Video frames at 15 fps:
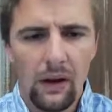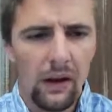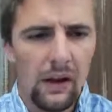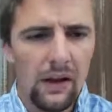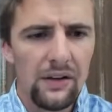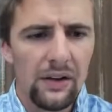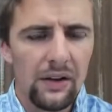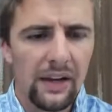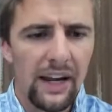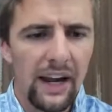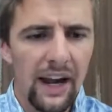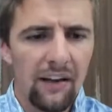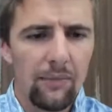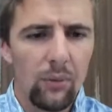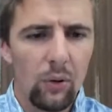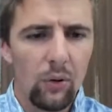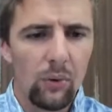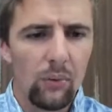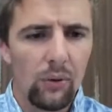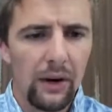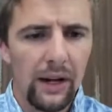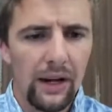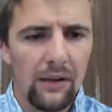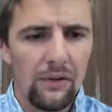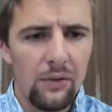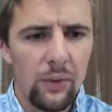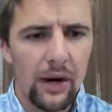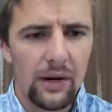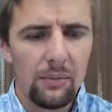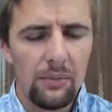Is there a calf puller brand you
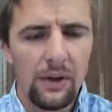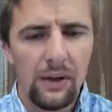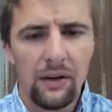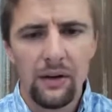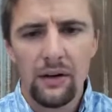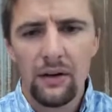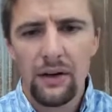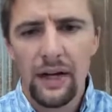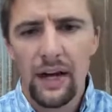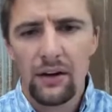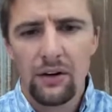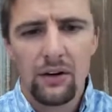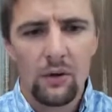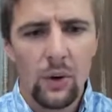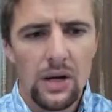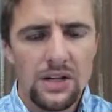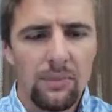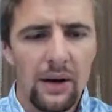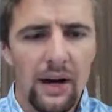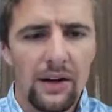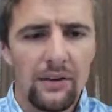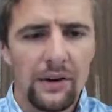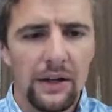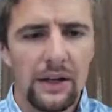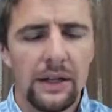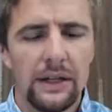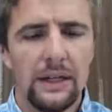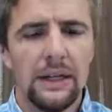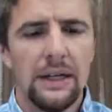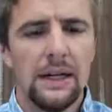recommend? Yeah, good question, Patrick.
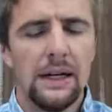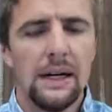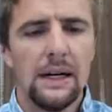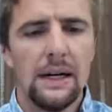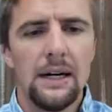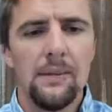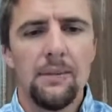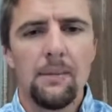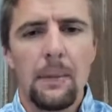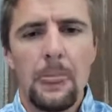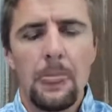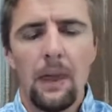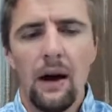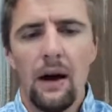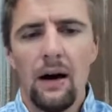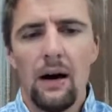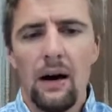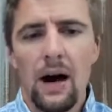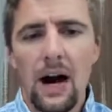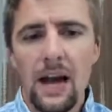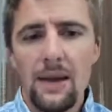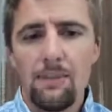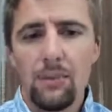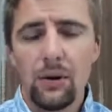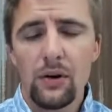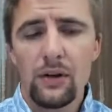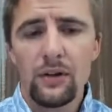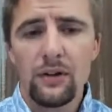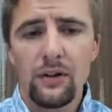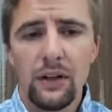I
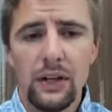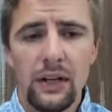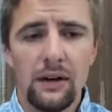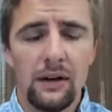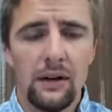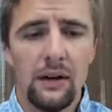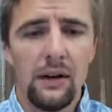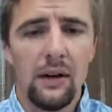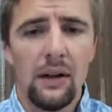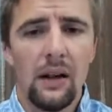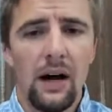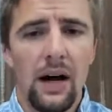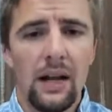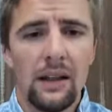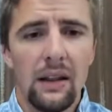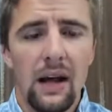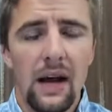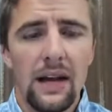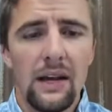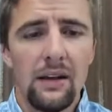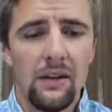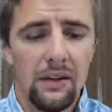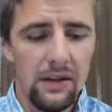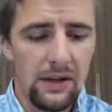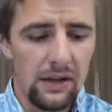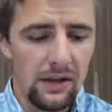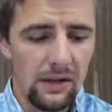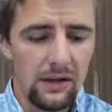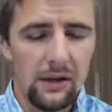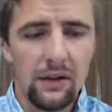personally like
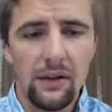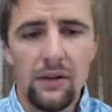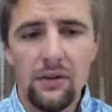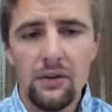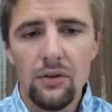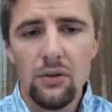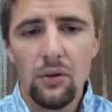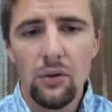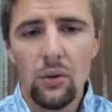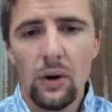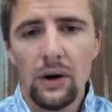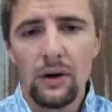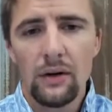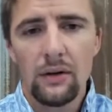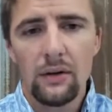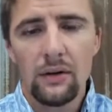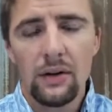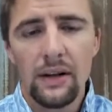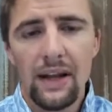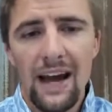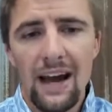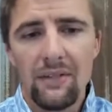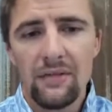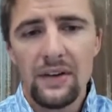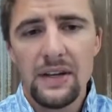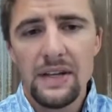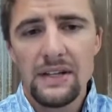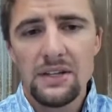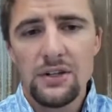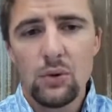the new Calf
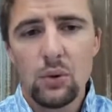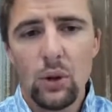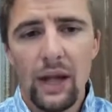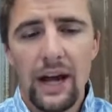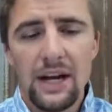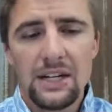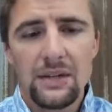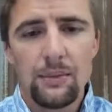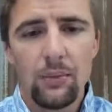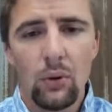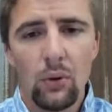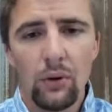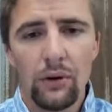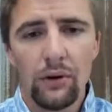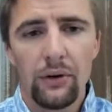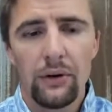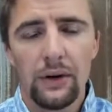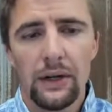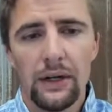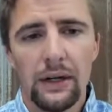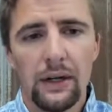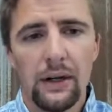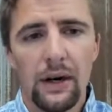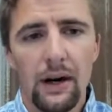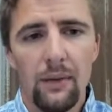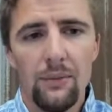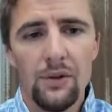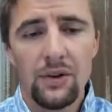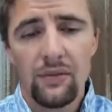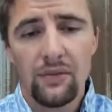Ease dual action puller.
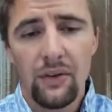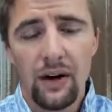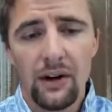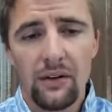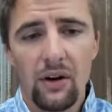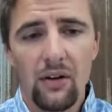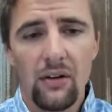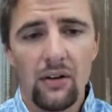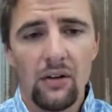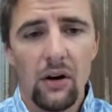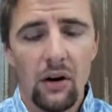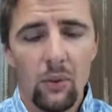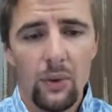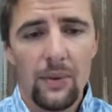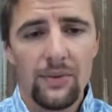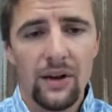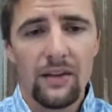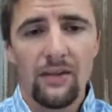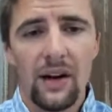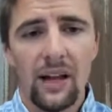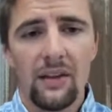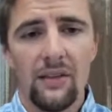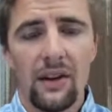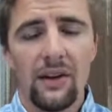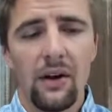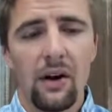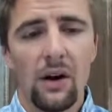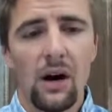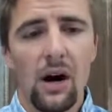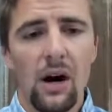You can find it on our website,
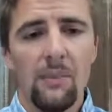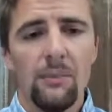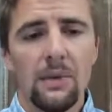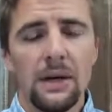valleyvet.com.